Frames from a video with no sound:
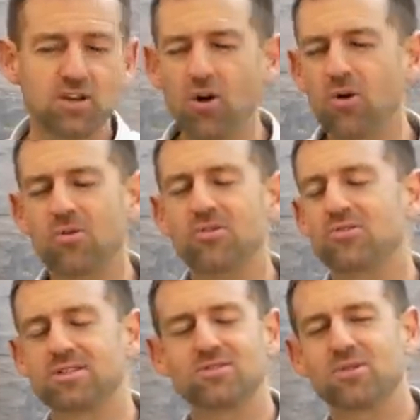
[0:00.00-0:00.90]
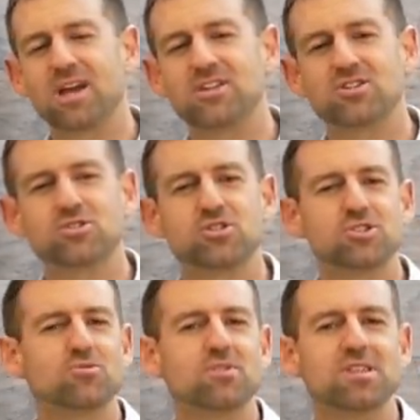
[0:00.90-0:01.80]
"No, no, it's okay. Just
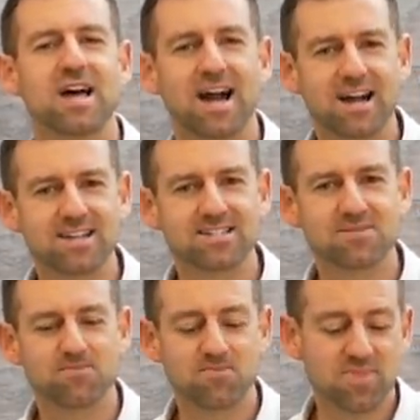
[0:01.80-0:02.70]
just relax."